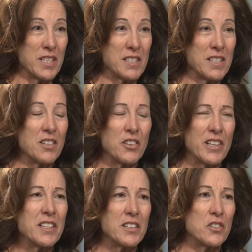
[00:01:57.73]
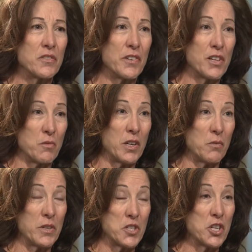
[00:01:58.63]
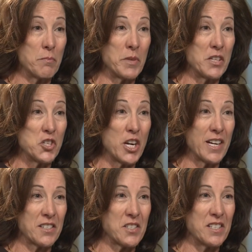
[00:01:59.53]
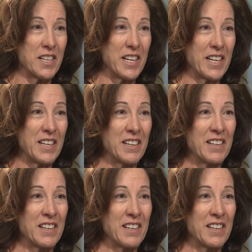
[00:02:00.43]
He said, you know, I didn't do very well with jumping jacks today.